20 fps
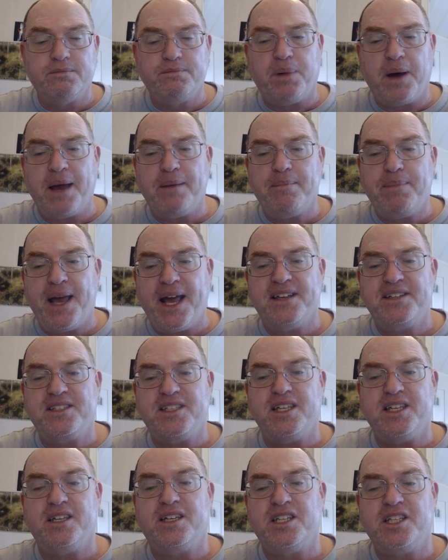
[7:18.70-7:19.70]
p- past
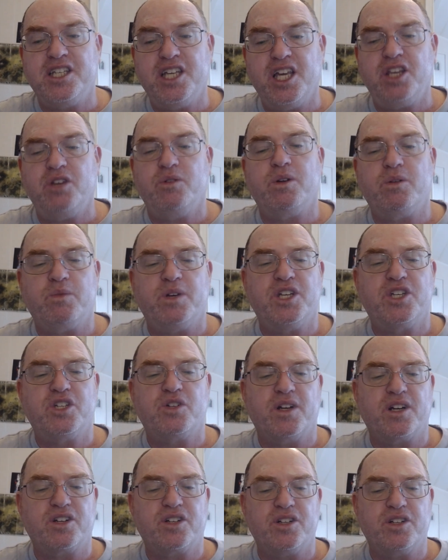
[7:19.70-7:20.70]
the continuing
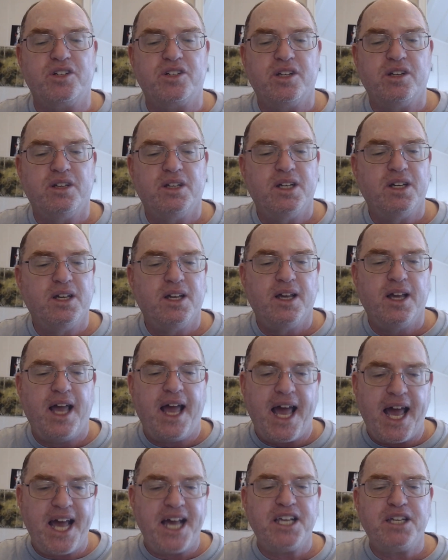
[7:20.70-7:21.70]
restructures,
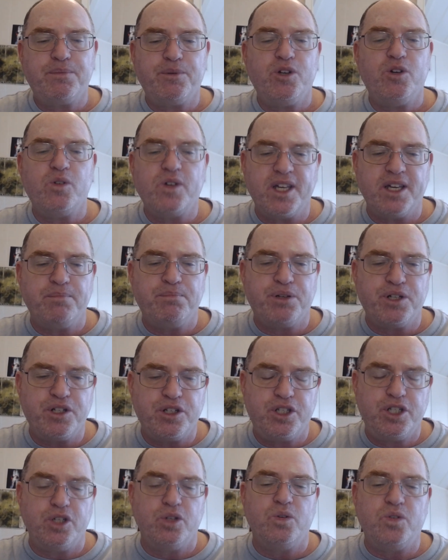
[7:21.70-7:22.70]
Hasbro can
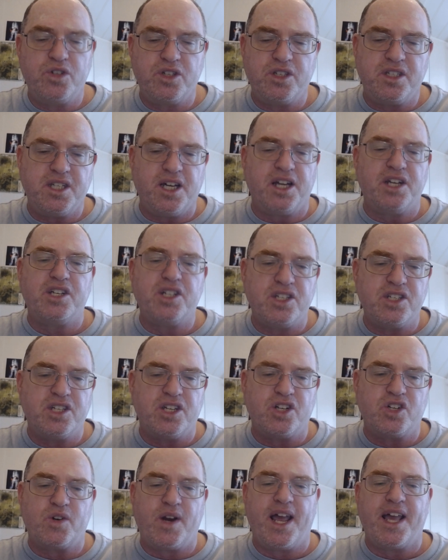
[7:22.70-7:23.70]
produce Dungeons
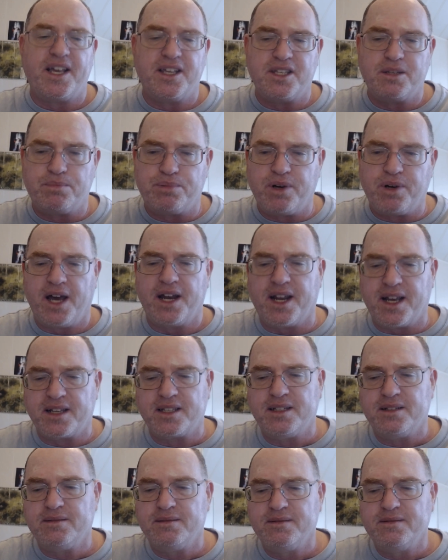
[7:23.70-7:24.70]
and Dragons product.